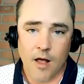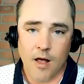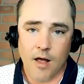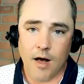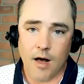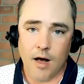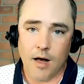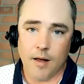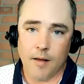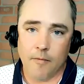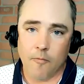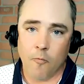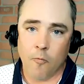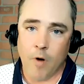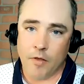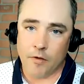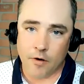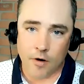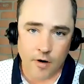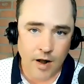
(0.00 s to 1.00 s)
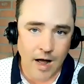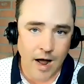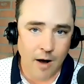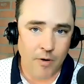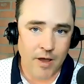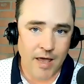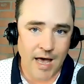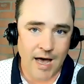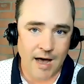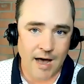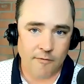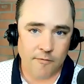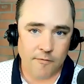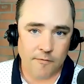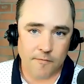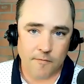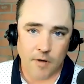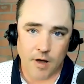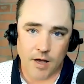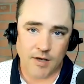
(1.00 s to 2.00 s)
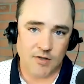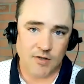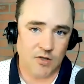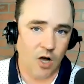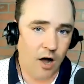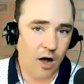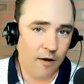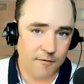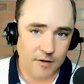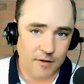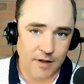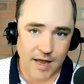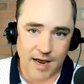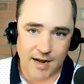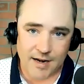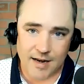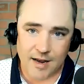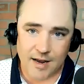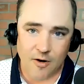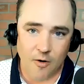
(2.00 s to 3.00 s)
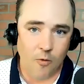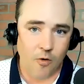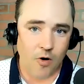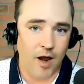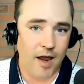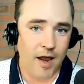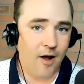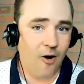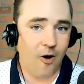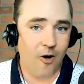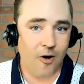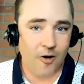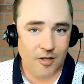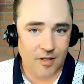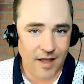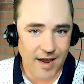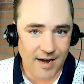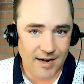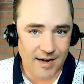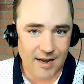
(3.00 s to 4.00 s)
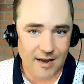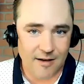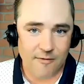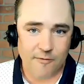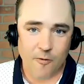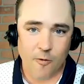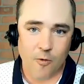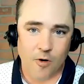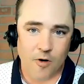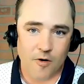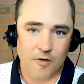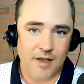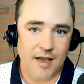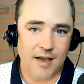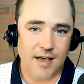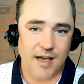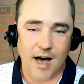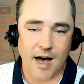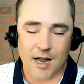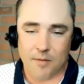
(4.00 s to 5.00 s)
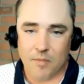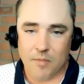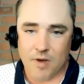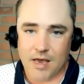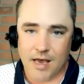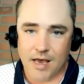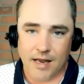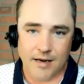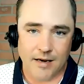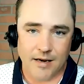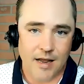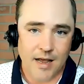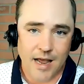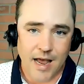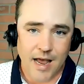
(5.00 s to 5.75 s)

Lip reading: Whether or not we have a soft landing or a hard landing for the economy, and